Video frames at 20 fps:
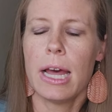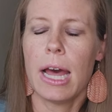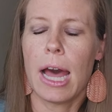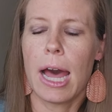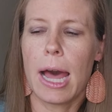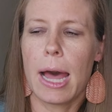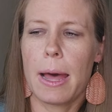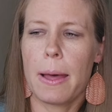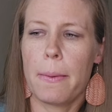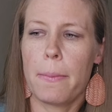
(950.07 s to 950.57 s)

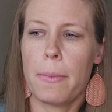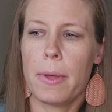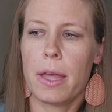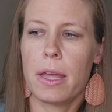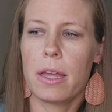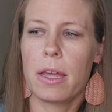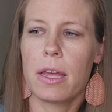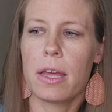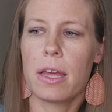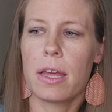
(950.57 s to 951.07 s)
um,
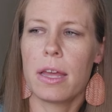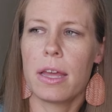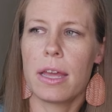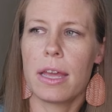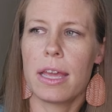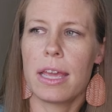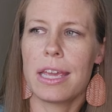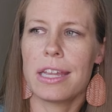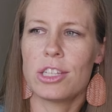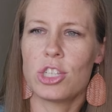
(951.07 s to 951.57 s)

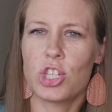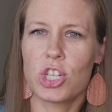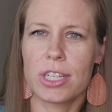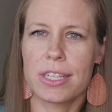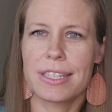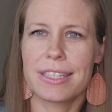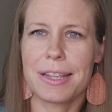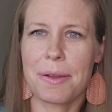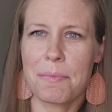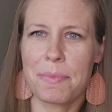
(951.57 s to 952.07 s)
it's
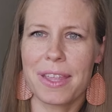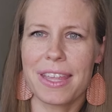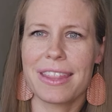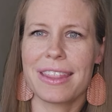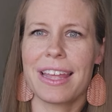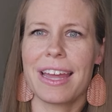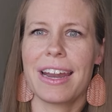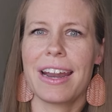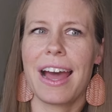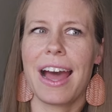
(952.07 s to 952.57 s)
just something
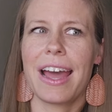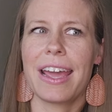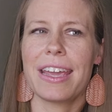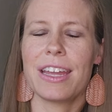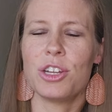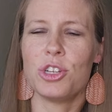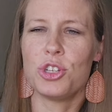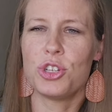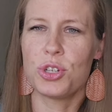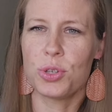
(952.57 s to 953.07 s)
that I
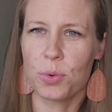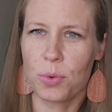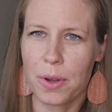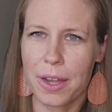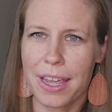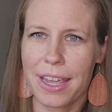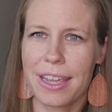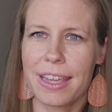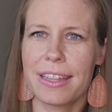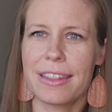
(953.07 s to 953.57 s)

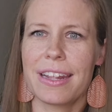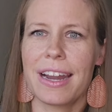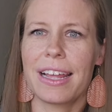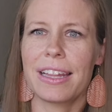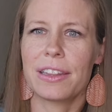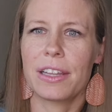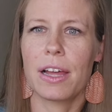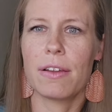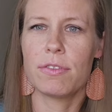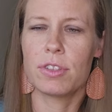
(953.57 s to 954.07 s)
enjoy, that I
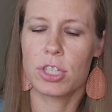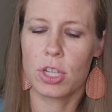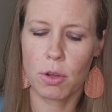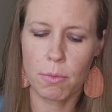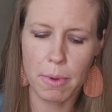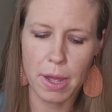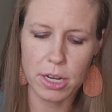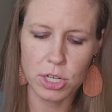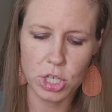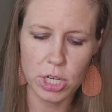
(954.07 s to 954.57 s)
love so
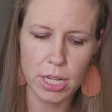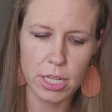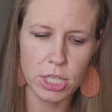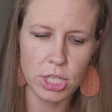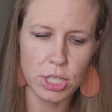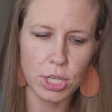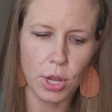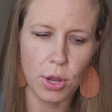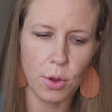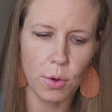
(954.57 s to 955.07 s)
much. And
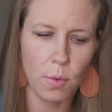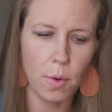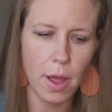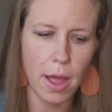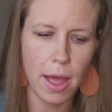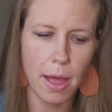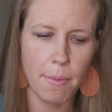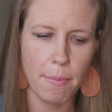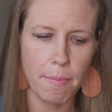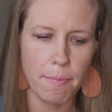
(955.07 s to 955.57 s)
so
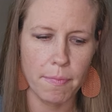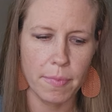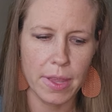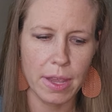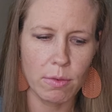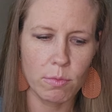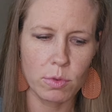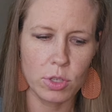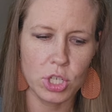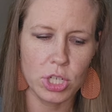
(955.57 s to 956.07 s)
um,
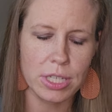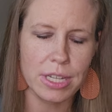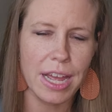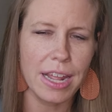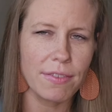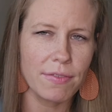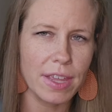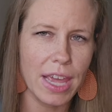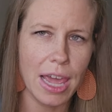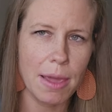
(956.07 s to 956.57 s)
it just
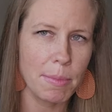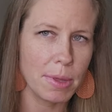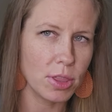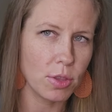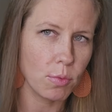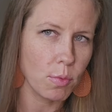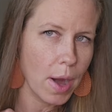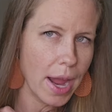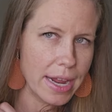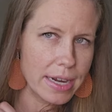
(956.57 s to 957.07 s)
kind of came at
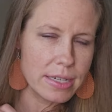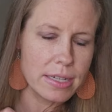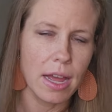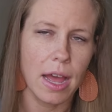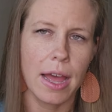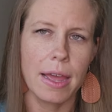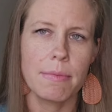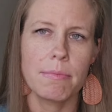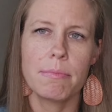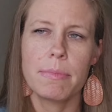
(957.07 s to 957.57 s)
the right
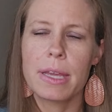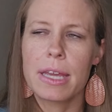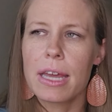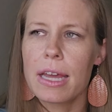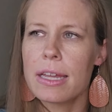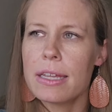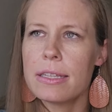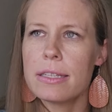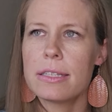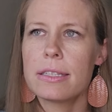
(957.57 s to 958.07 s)
time
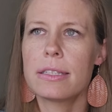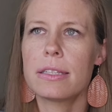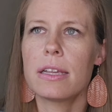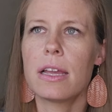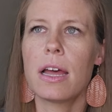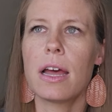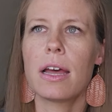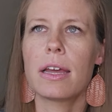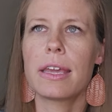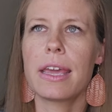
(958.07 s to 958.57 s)
because,
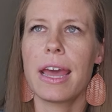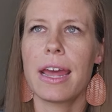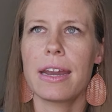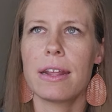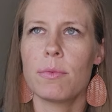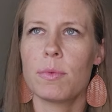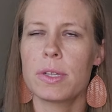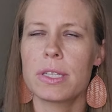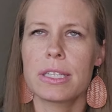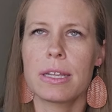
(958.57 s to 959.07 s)
again,
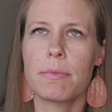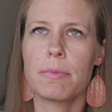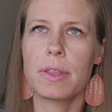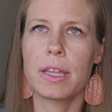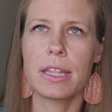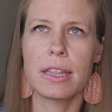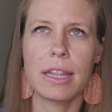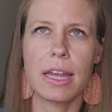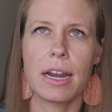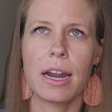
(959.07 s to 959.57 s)
it was
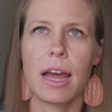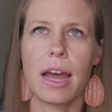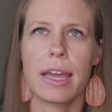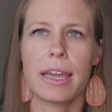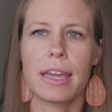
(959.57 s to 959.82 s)
something that I